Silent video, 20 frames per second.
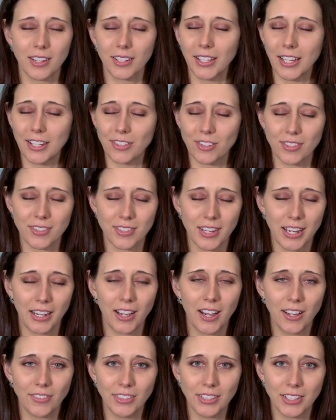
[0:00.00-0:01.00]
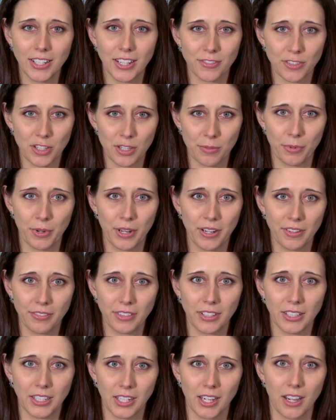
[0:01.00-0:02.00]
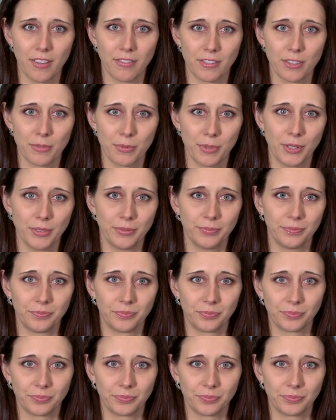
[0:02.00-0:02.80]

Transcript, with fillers: Again, just take off enough to the point of feeling comfortable.